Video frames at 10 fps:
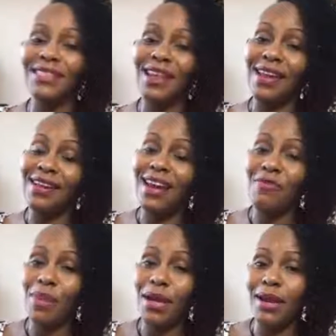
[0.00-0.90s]
And I
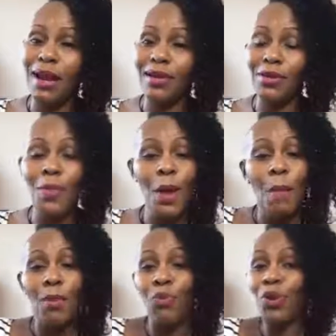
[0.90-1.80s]
love my doctor,
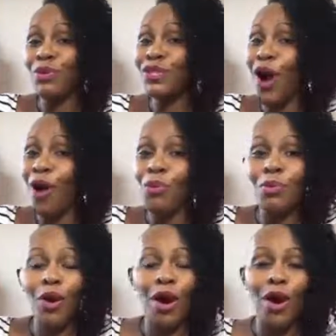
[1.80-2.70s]
but we was we
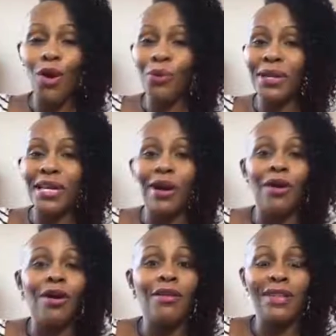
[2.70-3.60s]
were already
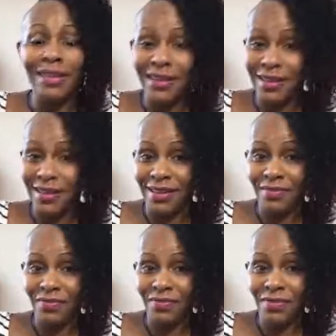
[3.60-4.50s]
all in.
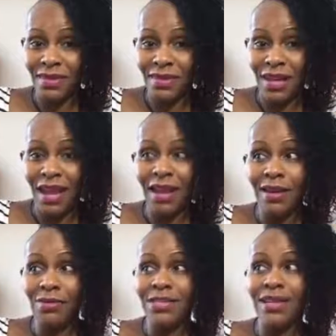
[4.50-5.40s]
And
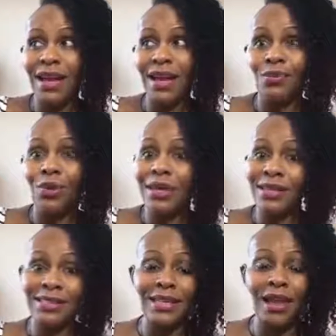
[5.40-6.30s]
it was like, we
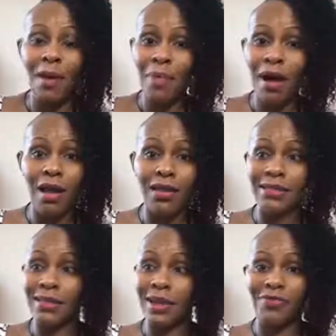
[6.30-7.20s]
didn't sell up all
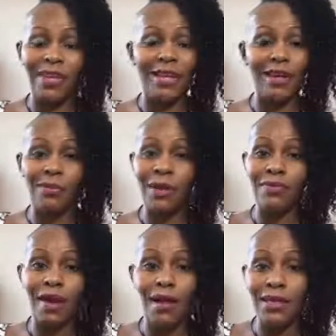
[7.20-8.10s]
this stuff and get rid
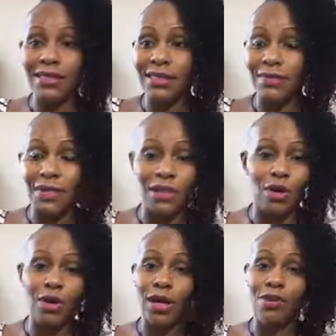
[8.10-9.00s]
of all this stuff to
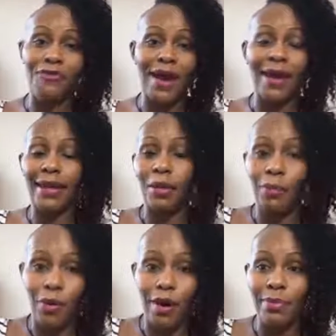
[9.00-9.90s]
go and go find an
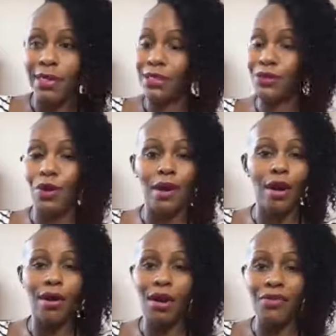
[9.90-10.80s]
apartment and start
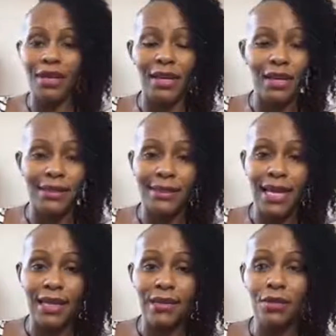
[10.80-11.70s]
all over again in
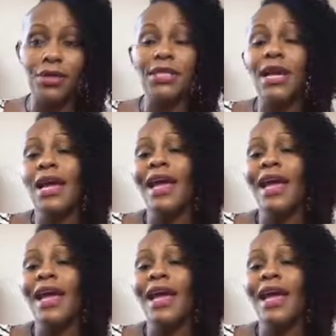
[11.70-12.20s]
St. Louis.